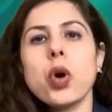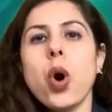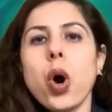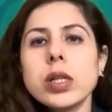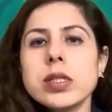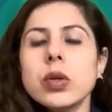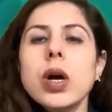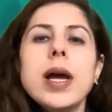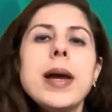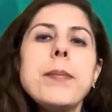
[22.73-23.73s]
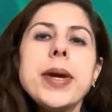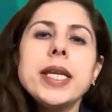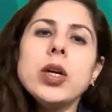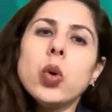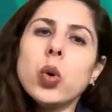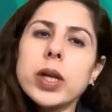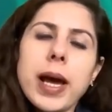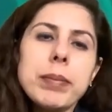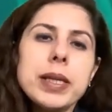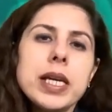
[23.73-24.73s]
Also, many old
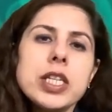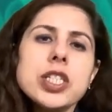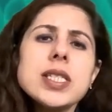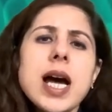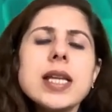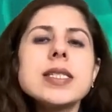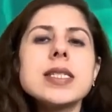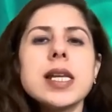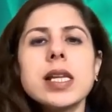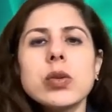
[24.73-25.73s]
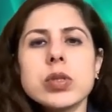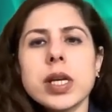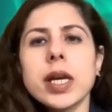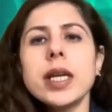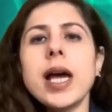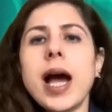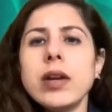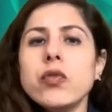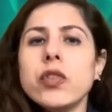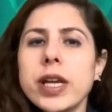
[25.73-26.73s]
applications are still using it
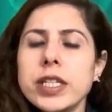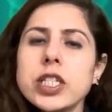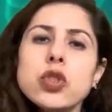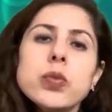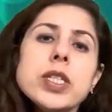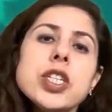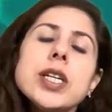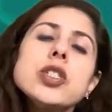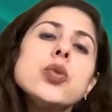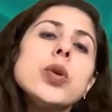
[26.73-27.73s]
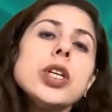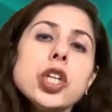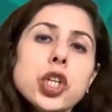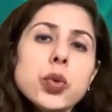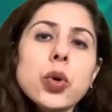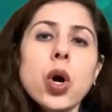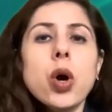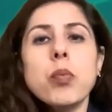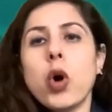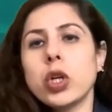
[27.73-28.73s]
and waiting to be changed to a new
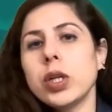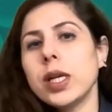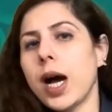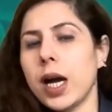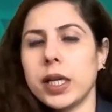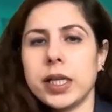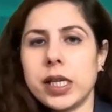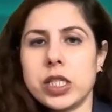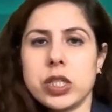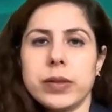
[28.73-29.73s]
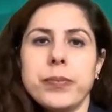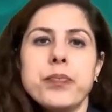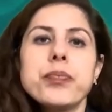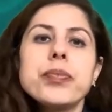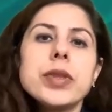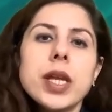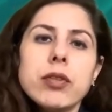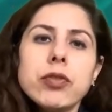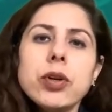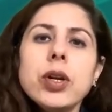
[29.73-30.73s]
modular architecture.
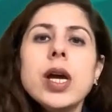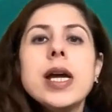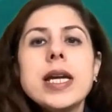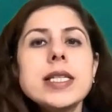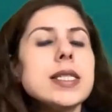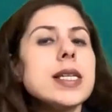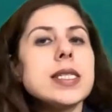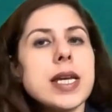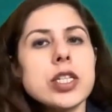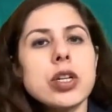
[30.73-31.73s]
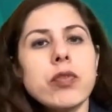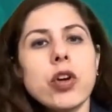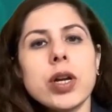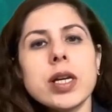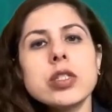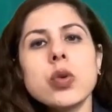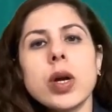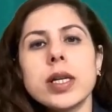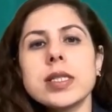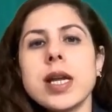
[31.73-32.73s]
Therefore, it is essential for us to
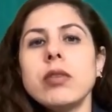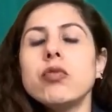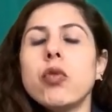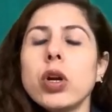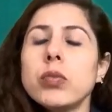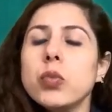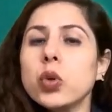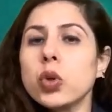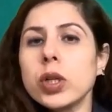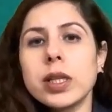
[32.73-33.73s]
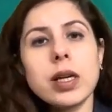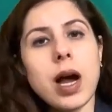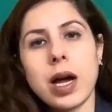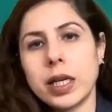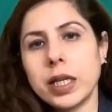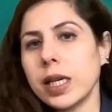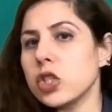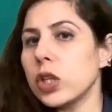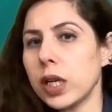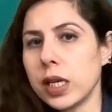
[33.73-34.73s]
understand what monolithic
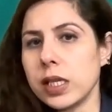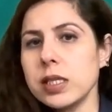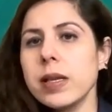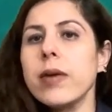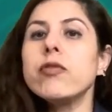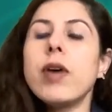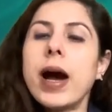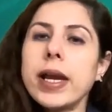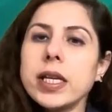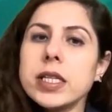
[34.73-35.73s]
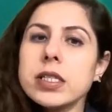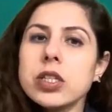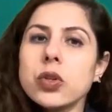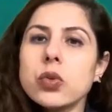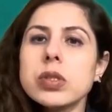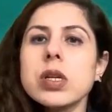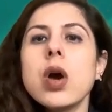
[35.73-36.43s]
architecture is, why it is used,